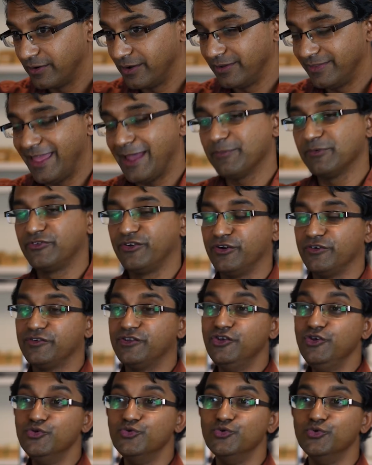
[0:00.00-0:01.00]
Right? The atmosphere is
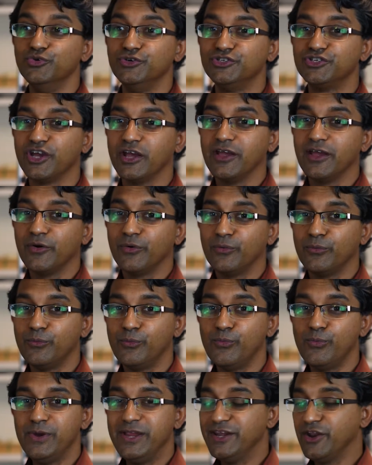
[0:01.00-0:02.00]
huge.
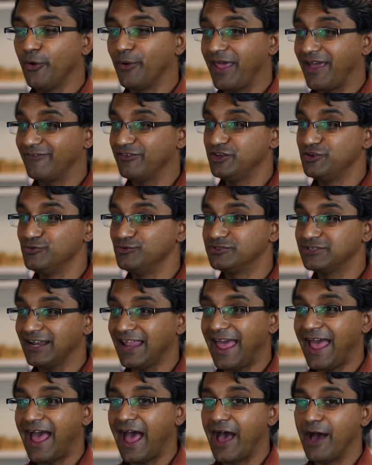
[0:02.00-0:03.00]
We don't have a huge
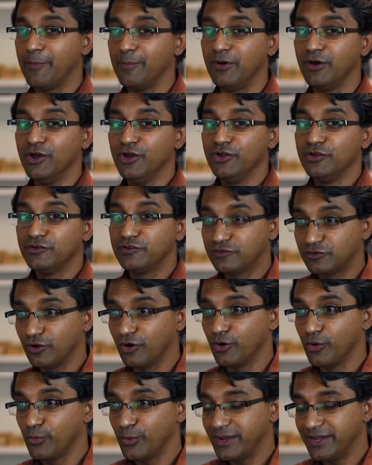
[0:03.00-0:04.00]
lab,
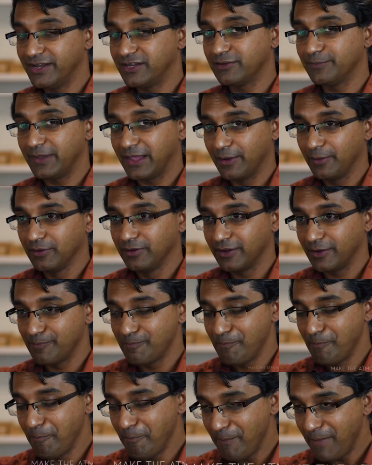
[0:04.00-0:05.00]
so we need to be able to
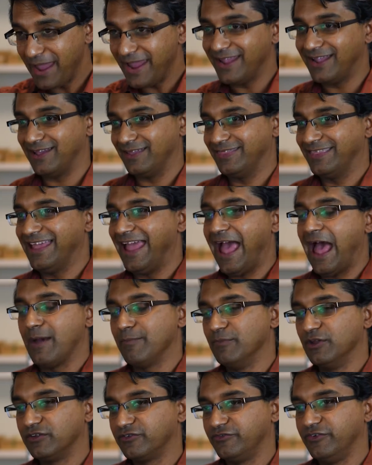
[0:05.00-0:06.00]
make the
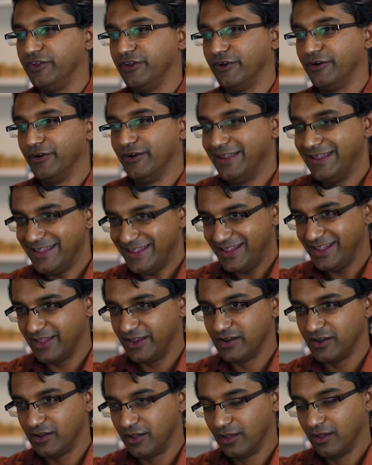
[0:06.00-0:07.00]
atmosphere
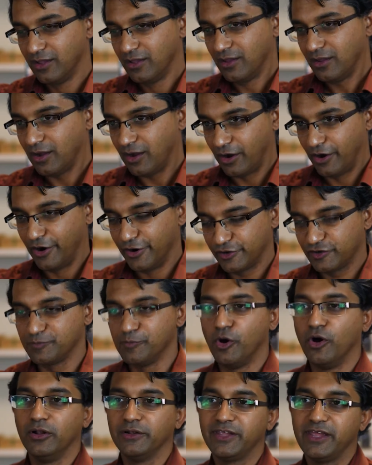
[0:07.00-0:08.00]
in our
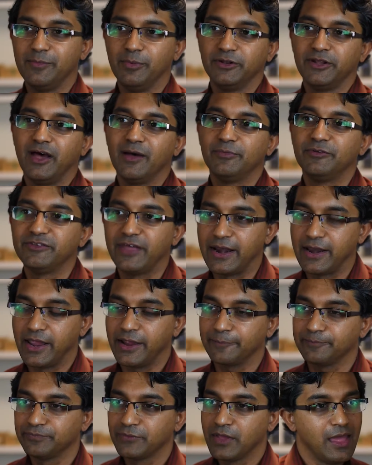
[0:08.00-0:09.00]
small tabletop setting.
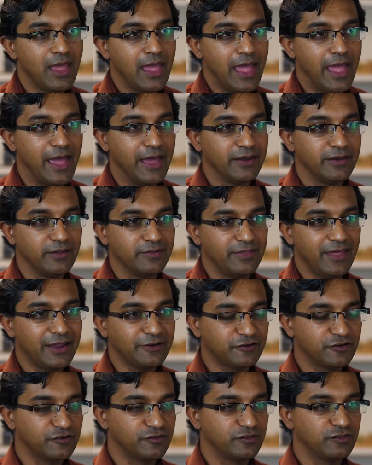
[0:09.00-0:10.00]
And
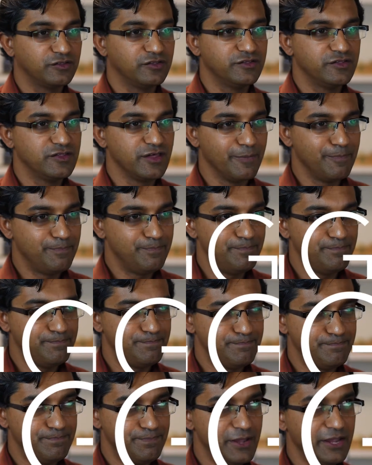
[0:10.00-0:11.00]
that's the
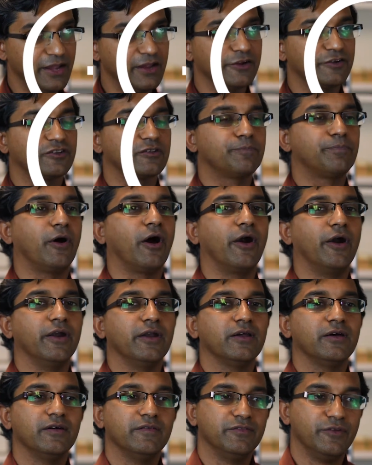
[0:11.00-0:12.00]
biggest part
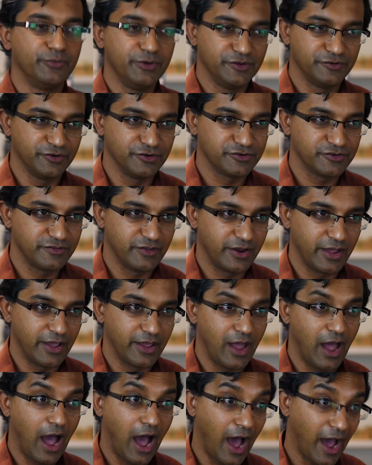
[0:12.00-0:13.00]
of the research
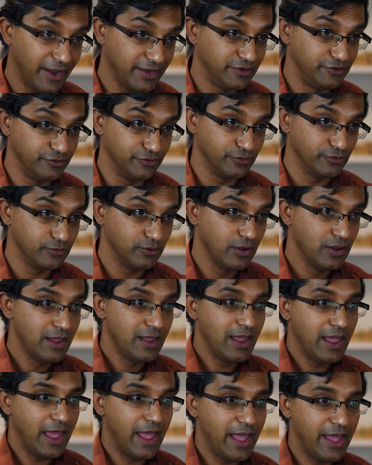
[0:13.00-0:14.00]
that I do.
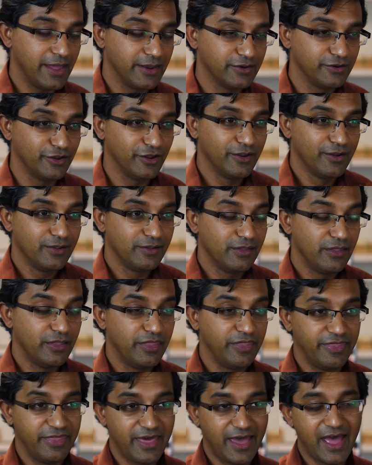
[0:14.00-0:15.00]
And
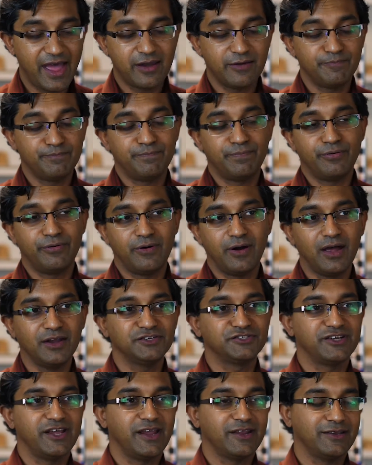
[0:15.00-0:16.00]
that
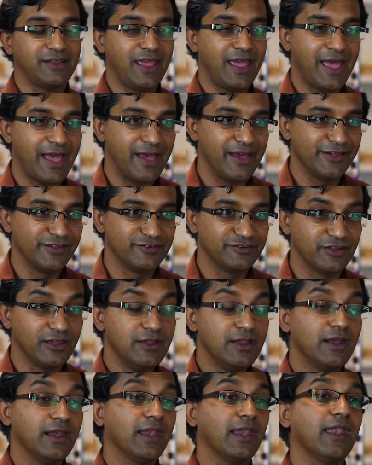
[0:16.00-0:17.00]
project has
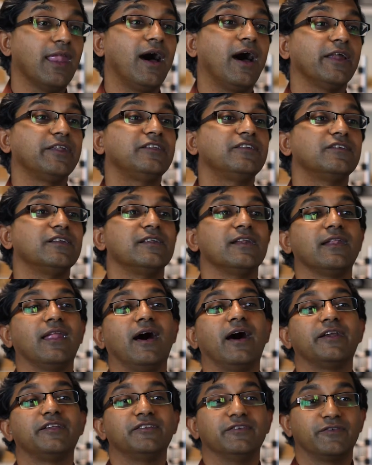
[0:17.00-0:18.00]
lots and
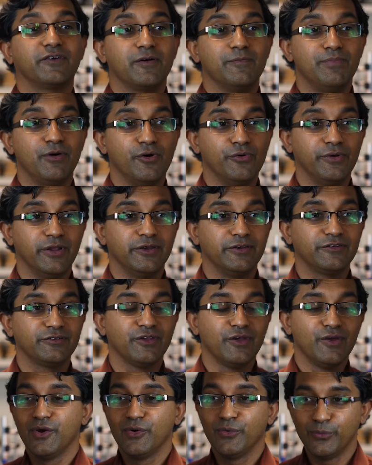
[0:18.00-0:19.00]
lots of components.
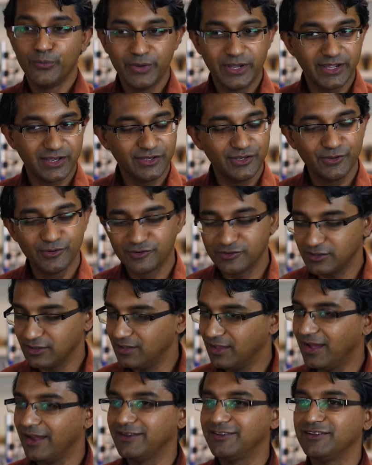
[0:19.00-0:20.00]
We can use
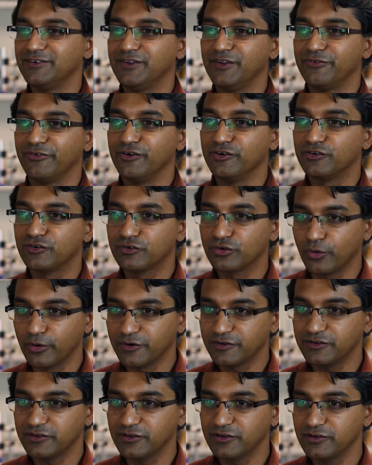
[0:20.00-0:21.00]
lots of different
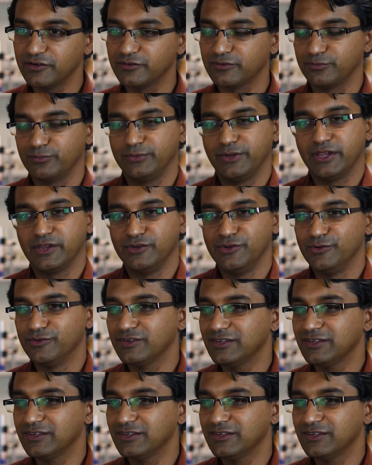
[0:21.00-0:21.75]
sources. We can use